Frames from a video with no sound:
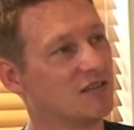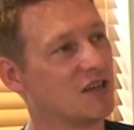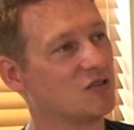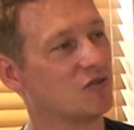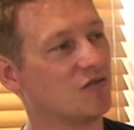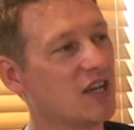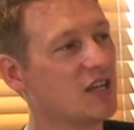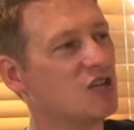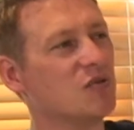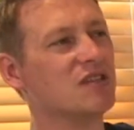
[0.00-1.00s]
sort of
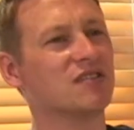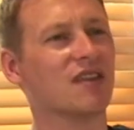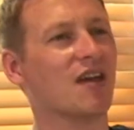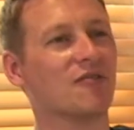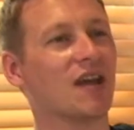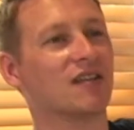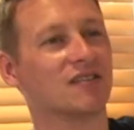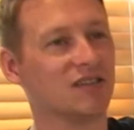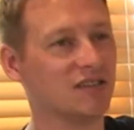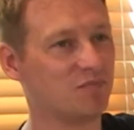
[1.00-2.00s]
link you into their
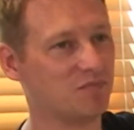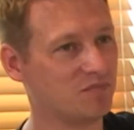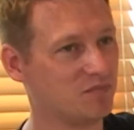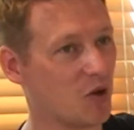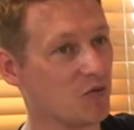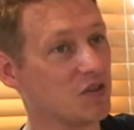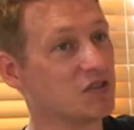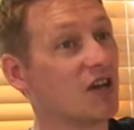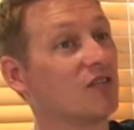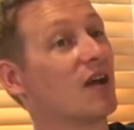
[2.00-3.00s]
reality, both
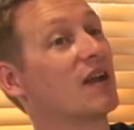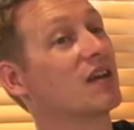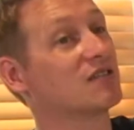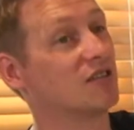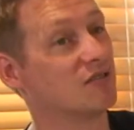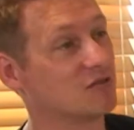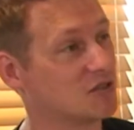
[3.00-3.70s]
internal and external.